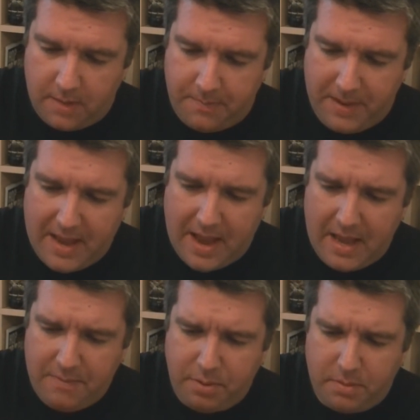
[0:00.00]
Big
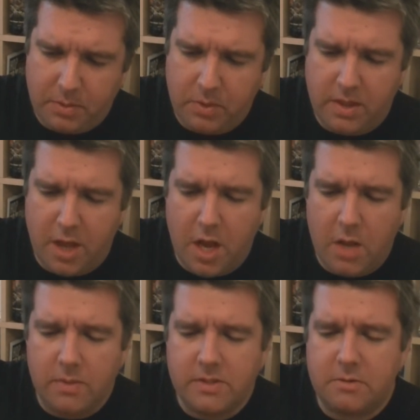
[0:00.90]
Eye, probably one of the
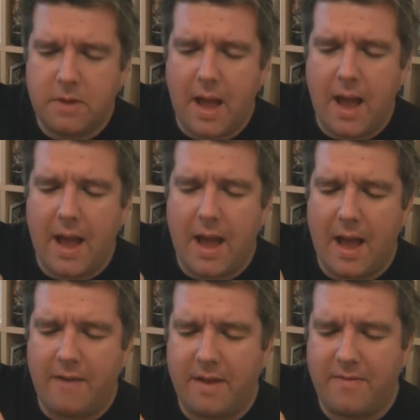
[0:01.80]
earlier ones
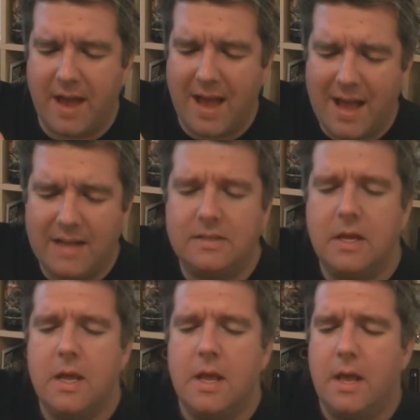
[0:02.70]
I've ever had.
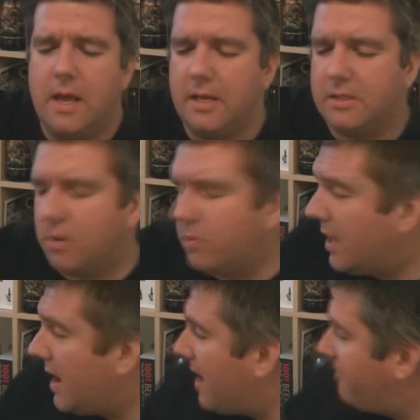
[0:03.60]
It's not one
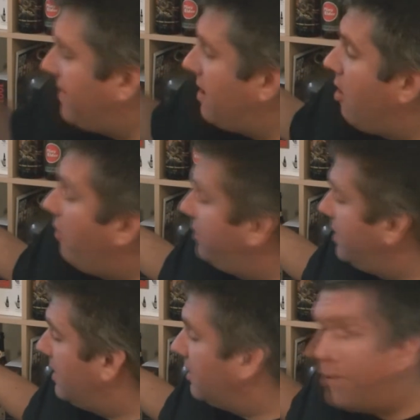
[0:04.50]
I have very
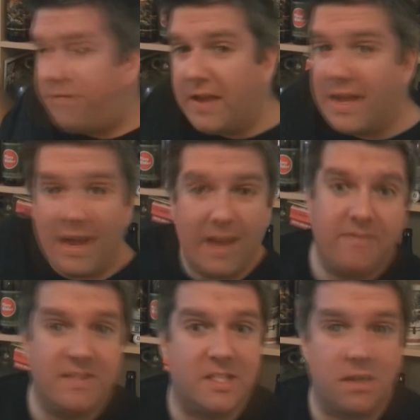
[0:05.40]
often. I don't think I
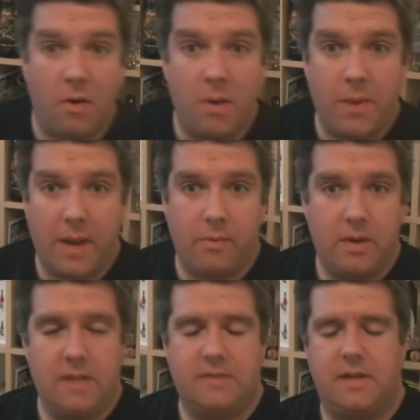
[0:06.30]
even saw it when I
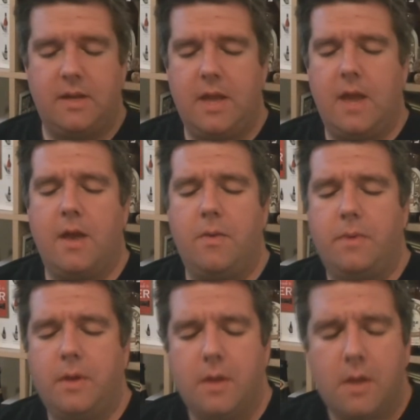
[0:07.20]
was in San Diego.
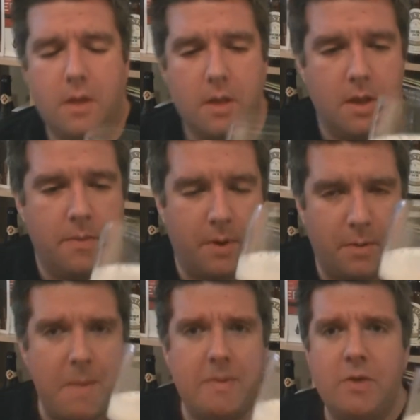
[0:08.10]
But I
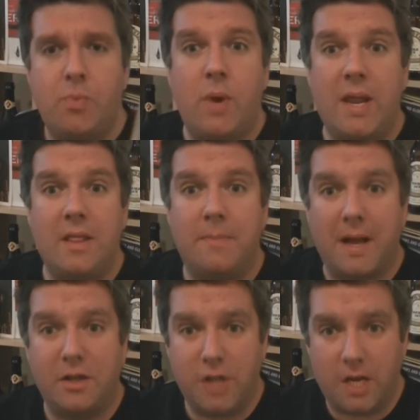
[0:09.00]
remember it winning the
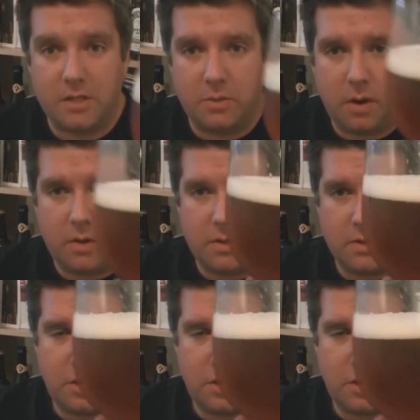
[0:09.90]
Michael Jackson Award at the